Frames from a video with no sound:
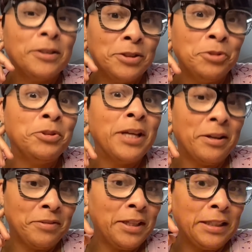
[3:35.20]
you
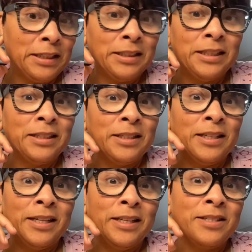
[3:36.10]
definitely need,
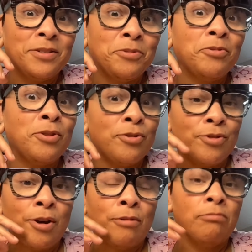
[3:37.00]
need to, you
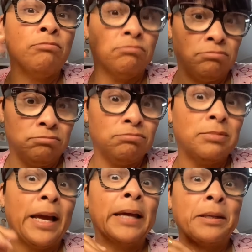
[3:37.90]
know,
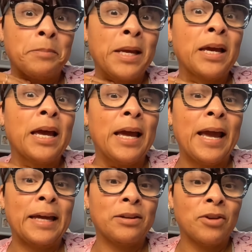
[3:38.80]
handle him
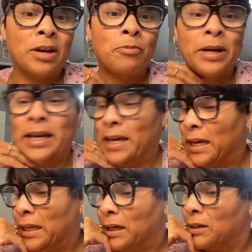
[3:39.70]
handle him with
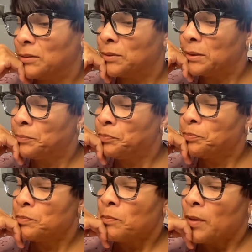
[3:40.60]
kid gloves.
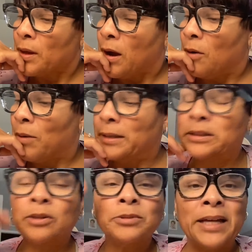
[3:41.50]
All right,
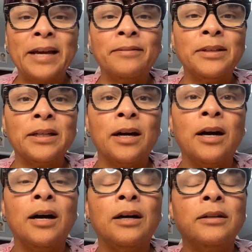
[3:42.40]
so Dave
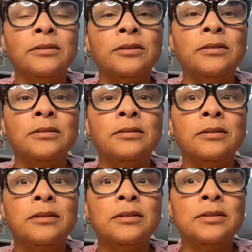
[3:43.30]
uh,
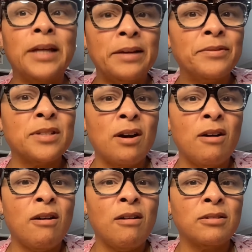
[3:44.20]
Davis
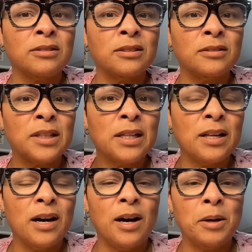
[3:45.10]
calls
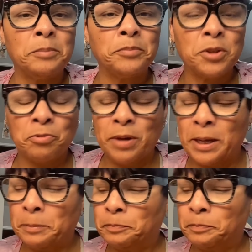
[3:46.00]
um, Tariq,